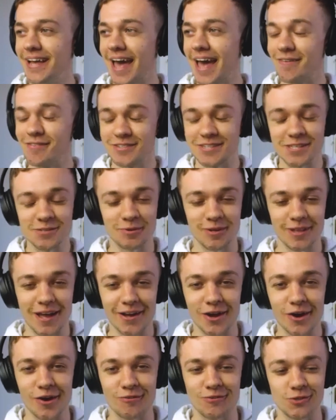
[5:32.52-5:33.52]
Ever since we
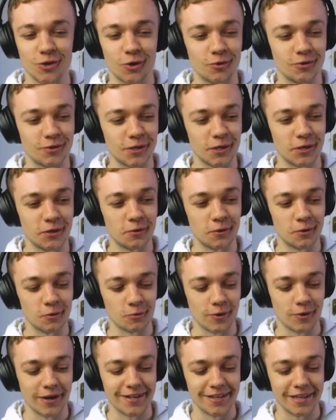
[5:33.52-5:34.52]
let go of Jordan Hugill,
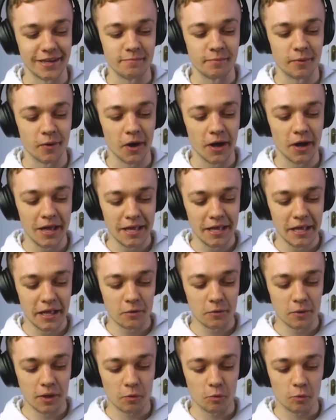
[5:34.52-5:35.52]
really, but
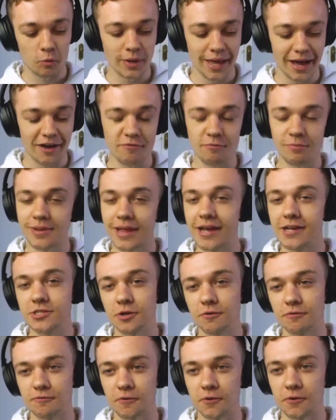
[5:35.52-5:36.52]
we have players
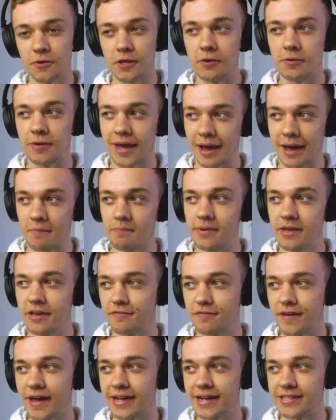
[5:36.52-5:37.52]
up front who can be
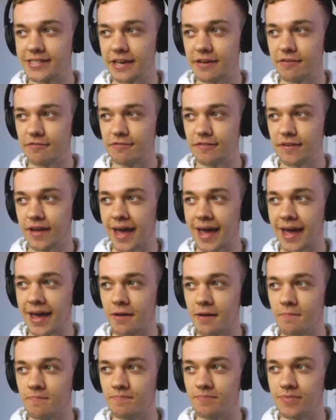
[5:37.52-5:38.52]
effective.
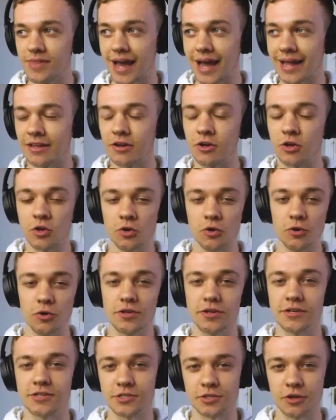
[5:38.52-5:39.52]
are
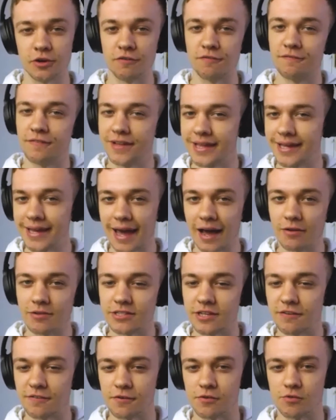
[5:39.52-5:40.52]
good at sort of filling out
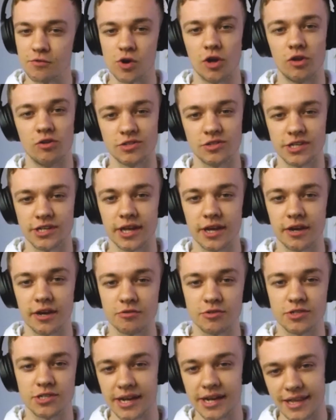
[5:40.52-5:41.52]
different roles. You
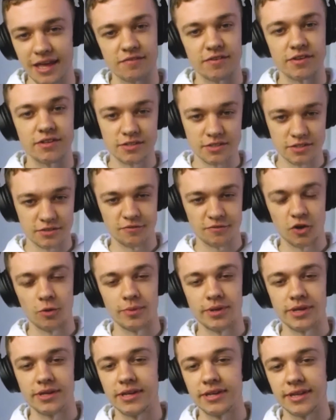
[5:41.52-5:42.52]
know, Ched Evans, a
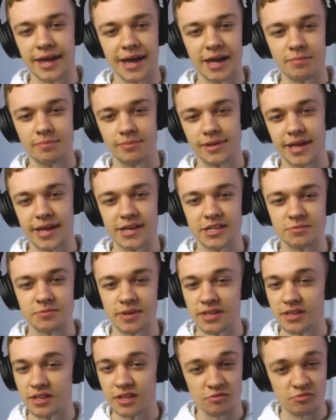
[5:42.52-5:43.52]
former United player, has
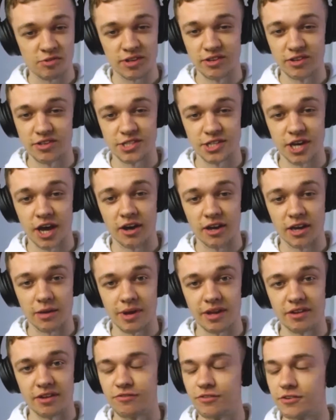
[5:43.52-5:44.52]
been a really good target
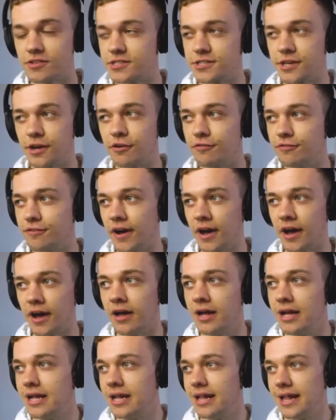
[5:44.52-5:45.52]
man for us so
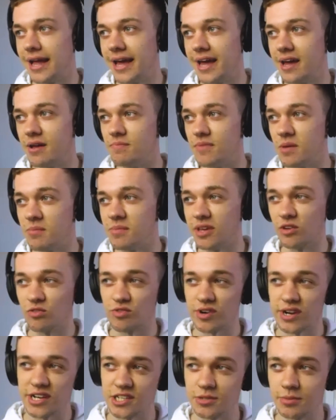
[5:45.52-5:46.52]
far. Emile
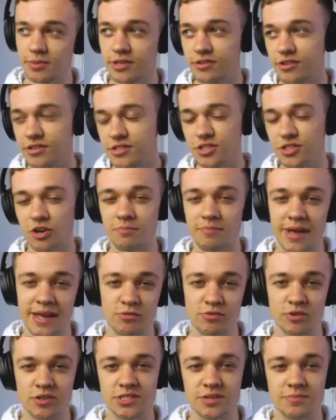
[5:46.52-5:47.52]
Reece, someone who can sort of
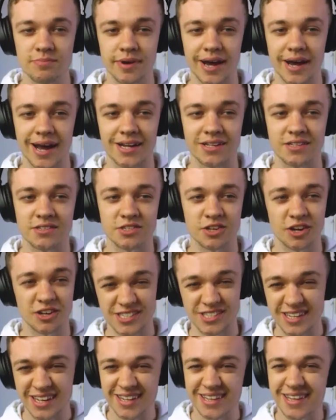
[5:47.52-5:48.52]
make runs in behind.
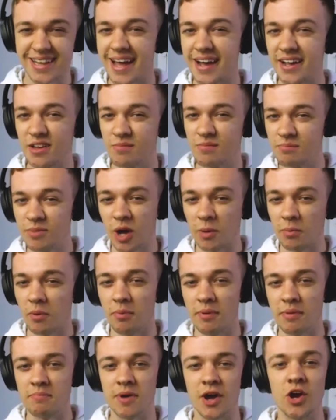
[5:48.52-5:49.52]
Scott Sinclair can pop
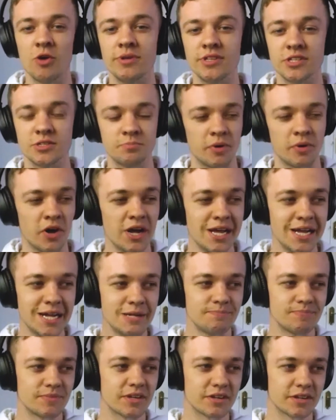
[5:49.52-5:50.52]
up in moments, but
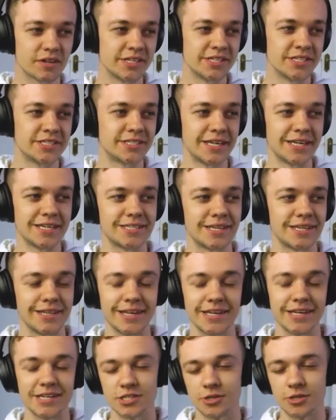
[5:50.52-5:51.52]

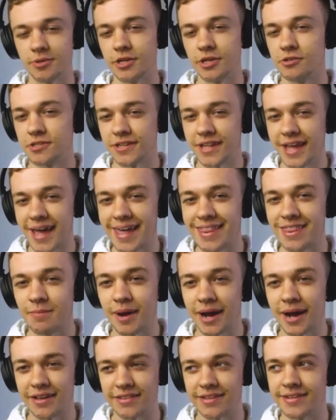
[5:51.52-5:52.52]
consistently someone who's going to hit the
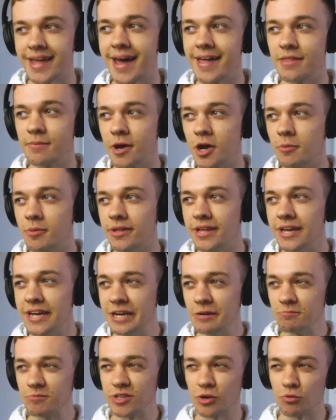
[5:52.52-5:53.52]
back of the net at the moment.
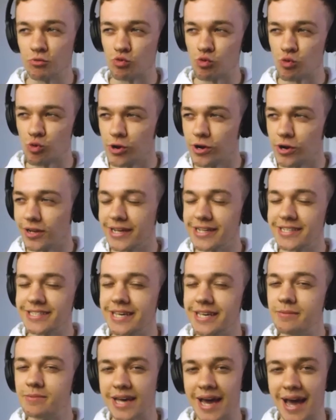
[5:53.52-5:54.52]
We don't really
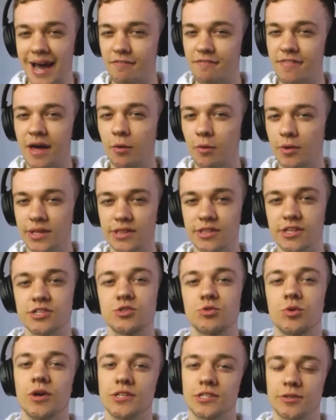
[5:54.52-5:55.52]
seem to have that within the
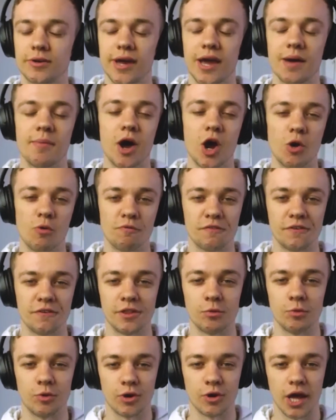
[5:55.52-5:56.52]
squad, so I am hopeful
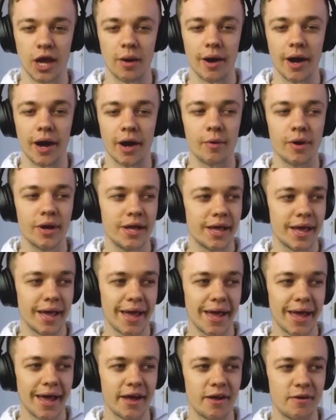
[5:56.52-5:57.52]
that we'll go out
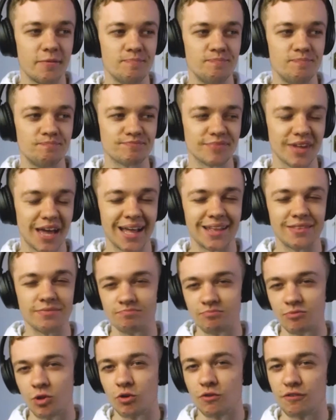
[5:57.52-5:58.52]

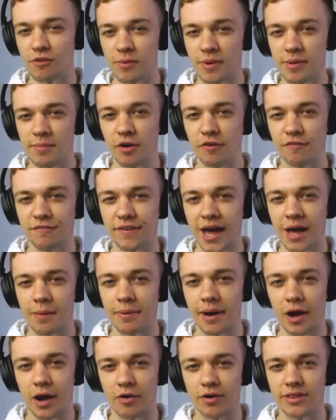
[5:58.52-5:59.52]
and look for a bit more
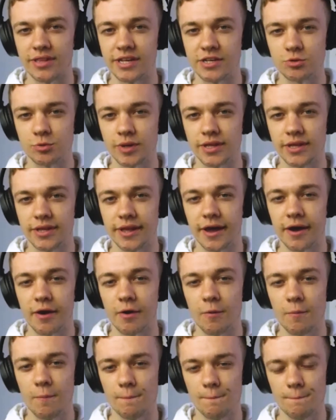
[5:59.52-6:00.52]
firepower in this window.